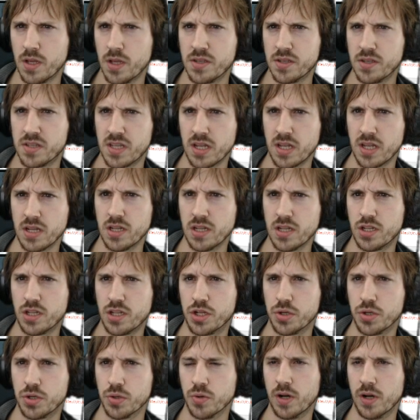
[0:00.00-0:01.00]
Send it
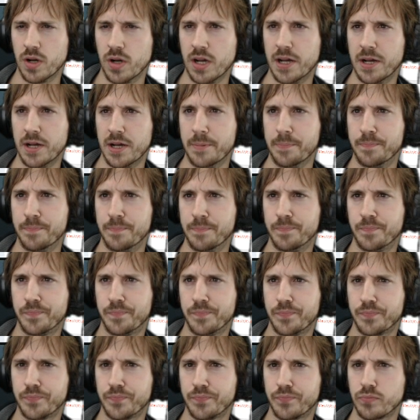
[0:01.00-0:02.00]
to, uh,
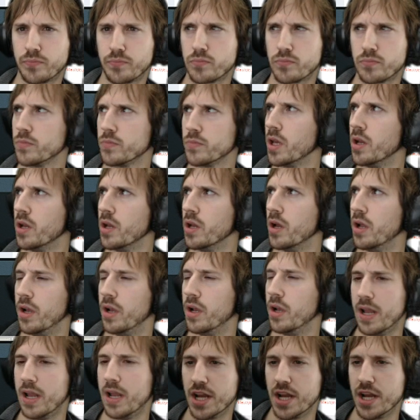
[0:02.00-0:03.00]

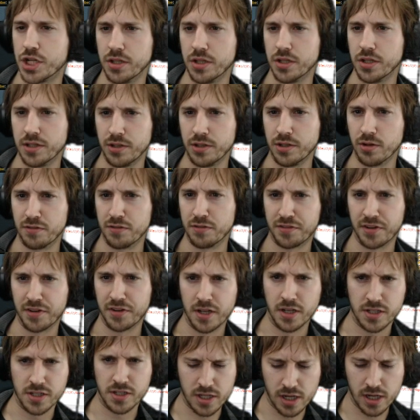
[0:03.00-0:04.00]
lash into your
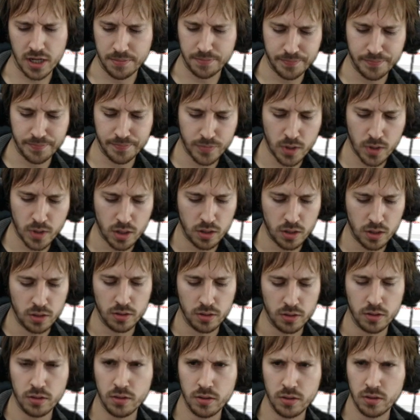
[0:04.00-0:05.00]
face, yeah.
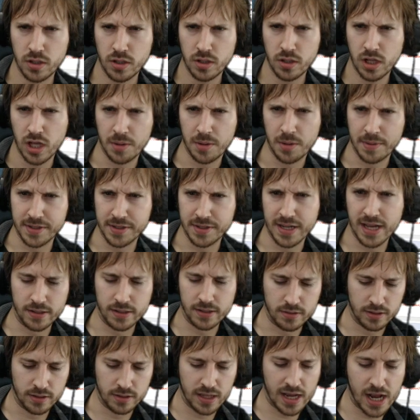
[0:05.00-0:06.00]
How about
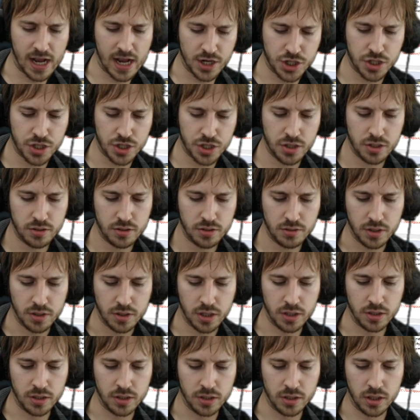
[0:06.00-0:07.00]
that? Lash,
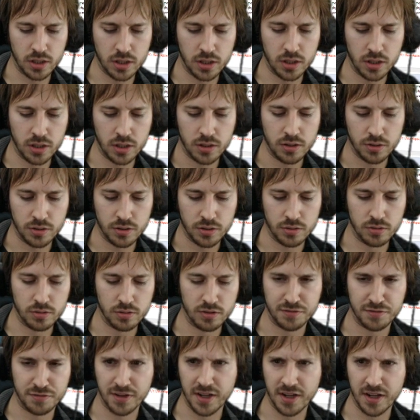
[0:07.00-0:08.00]

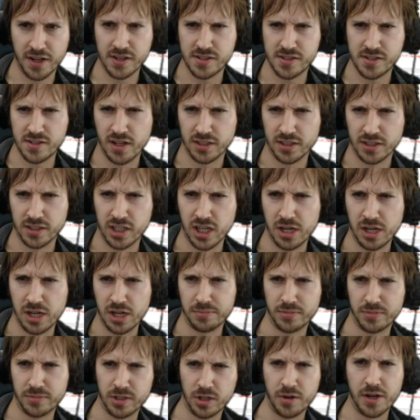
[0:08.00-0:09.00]
indieyourface.com.
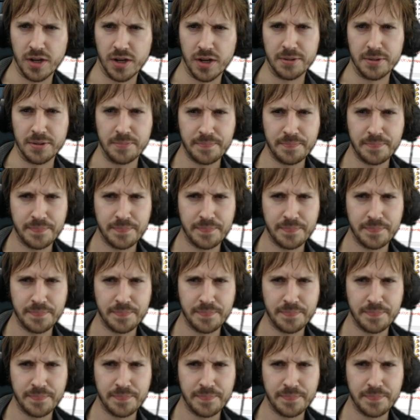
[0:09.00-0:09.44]
Go ahead.